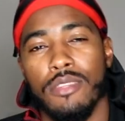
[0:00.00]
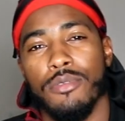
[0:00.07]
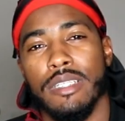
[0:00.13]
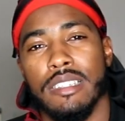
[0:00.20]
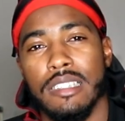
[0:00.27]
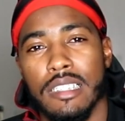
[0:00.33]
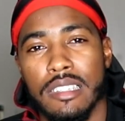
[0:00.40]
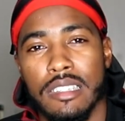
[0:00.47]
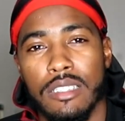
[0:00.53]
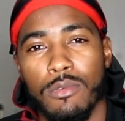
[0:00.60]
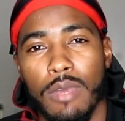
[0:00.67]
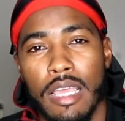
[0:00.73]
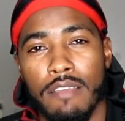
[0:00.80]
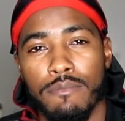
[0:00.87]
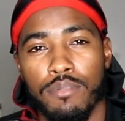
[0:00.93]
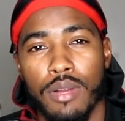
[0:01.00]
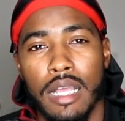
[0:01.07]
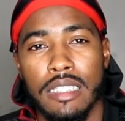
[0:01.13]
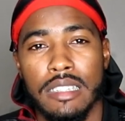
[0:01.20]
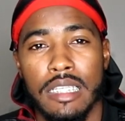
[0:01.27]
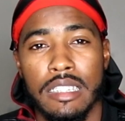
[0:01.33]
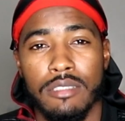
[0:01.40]
360 Wave
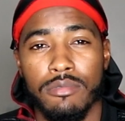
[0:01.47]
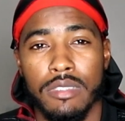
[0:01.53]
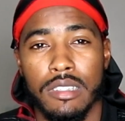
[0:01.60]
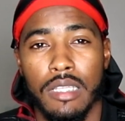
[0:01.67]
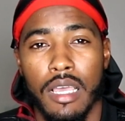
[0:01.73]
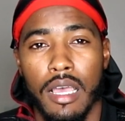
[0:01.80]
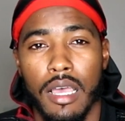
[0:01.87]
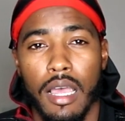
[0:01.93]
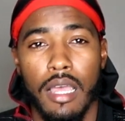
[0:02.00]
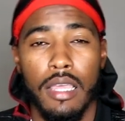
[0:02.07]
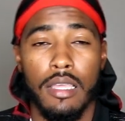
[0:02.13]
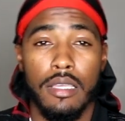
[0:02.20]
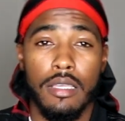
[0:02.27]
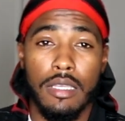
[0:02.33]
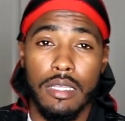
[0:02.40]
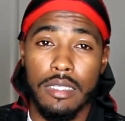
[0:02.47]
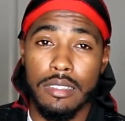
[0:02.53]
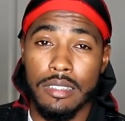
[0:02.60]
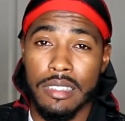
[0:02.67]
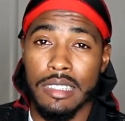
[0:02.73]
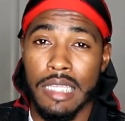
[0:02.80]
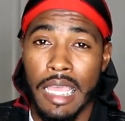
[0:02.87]
Process Rashad.
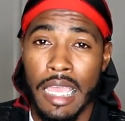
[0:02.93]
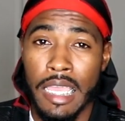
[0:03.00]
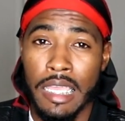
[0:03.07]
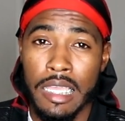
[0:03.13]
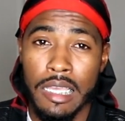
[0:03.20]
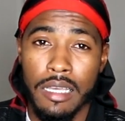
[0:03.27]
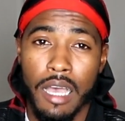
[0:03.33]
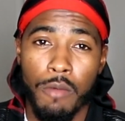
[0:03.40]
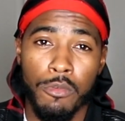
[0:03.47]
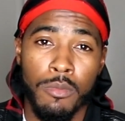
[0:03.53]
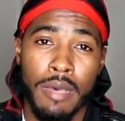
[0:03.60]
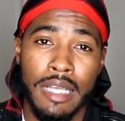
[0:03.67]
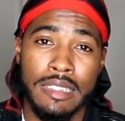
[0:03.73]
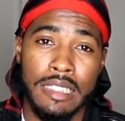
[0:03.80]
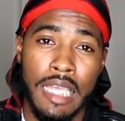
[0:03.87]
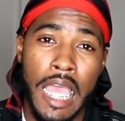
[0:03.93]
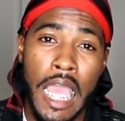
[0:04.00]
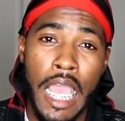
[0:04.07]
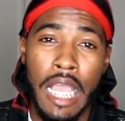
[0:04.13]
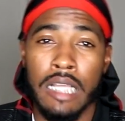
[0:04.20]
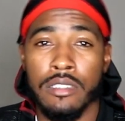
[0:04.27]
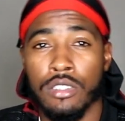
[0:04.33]
And today I'm about to
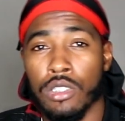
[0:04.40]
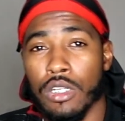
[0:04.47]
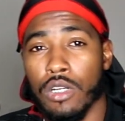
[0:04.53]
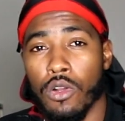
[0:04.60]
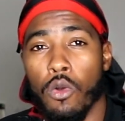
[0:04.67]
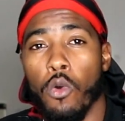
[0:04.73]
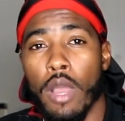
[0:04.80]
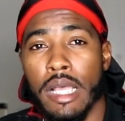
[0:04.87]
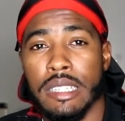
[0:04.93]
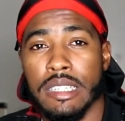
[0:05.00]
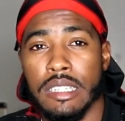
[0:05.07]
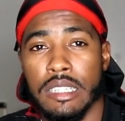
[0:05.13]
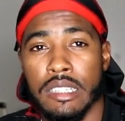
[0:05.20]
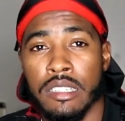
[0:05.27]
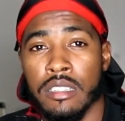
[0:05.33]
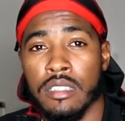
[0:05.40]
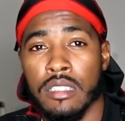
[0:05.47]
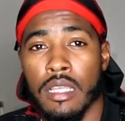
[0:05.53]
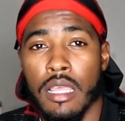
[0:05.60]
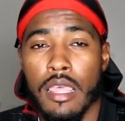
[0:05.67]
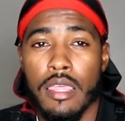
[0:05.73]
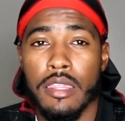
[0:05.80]
answer
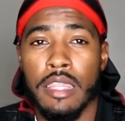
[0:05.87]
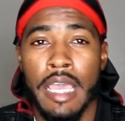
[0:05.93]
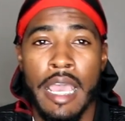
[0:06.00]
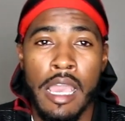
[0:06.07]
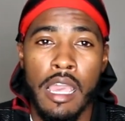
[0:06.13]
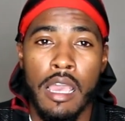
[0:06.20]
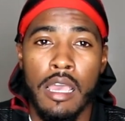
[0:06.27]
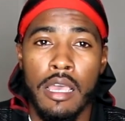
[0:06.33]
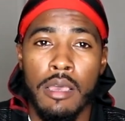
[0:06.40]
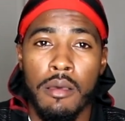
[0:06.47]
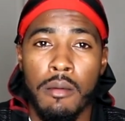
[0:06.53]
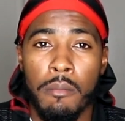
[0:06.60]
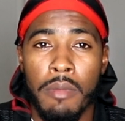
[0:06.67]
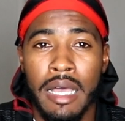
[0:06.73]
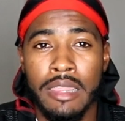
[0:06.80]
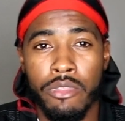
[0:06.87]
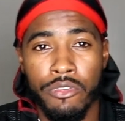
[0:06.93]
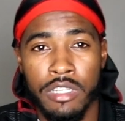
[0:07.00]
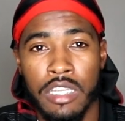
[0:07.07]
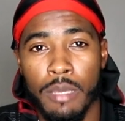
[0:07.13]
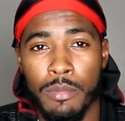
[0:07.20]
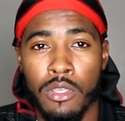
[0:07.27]
questions that my
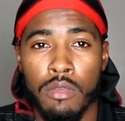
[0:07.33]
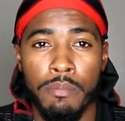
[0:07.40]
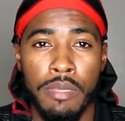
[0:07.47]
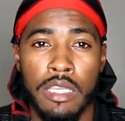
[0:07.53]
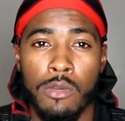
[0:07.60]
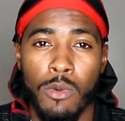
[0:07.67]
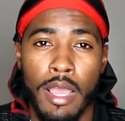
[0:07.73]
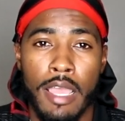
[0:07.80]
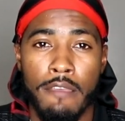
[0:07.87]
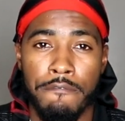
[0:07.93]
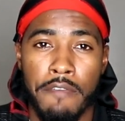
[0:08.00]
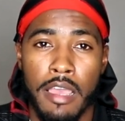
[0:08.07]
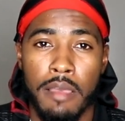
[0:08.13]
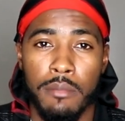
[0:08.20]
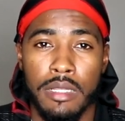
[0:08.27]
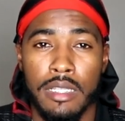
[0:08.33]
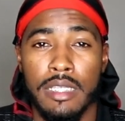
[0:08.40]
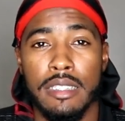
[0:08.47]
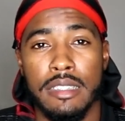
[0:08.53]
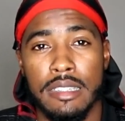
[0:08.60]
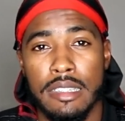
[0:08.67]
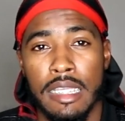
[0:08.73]
3WP Wave
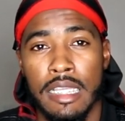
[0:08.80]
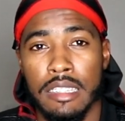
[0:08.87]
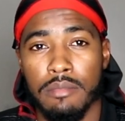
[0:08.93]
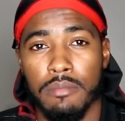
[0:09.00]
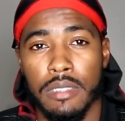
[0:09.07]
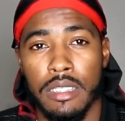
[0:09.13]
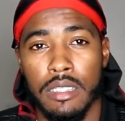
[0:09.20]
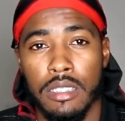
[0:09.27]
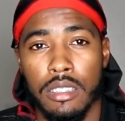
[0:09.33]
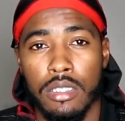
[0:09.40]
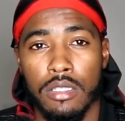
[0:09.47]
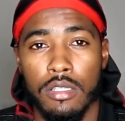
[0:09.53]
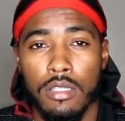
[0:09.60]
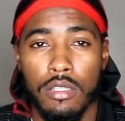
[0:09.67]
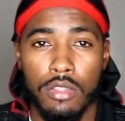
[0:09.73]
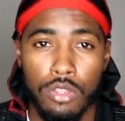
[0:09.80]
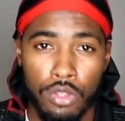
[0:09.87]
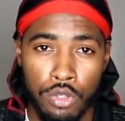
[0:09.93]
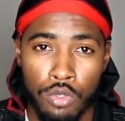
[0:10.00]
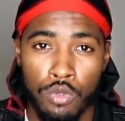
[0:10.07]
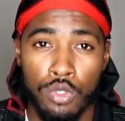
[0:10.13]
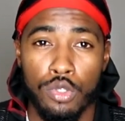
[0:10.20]
family sent me
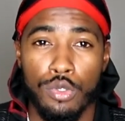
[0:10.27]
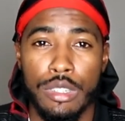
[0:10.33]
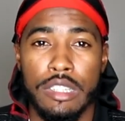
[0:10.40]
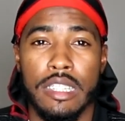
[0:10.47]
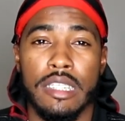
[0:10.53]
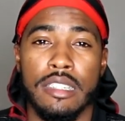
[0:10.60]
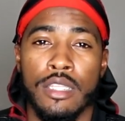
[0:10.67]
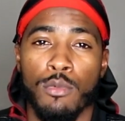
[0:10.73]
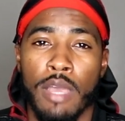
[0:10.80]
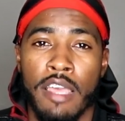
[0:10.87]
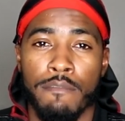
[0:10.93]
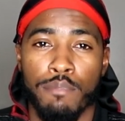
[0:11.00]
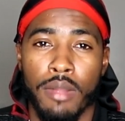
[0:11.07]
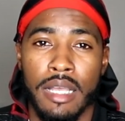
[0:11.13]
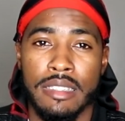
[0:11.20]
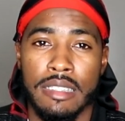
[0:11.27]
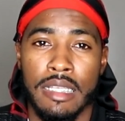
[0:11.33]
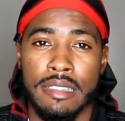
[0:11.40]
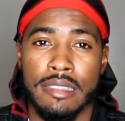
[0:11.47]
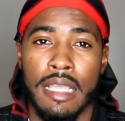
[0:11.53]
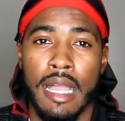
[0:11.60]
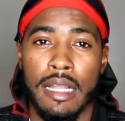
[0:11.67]
through
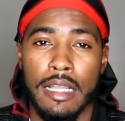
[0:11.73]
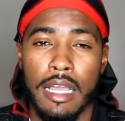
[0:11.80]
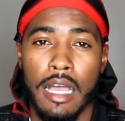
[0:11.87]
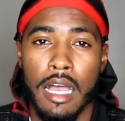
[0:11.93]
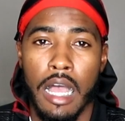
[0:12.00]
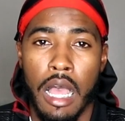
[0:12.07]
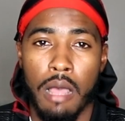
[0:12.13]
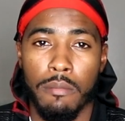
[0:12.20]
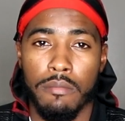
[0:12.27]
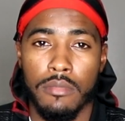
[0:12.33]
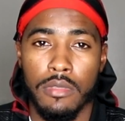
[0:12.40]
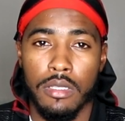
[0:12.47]
360waveprocess.com.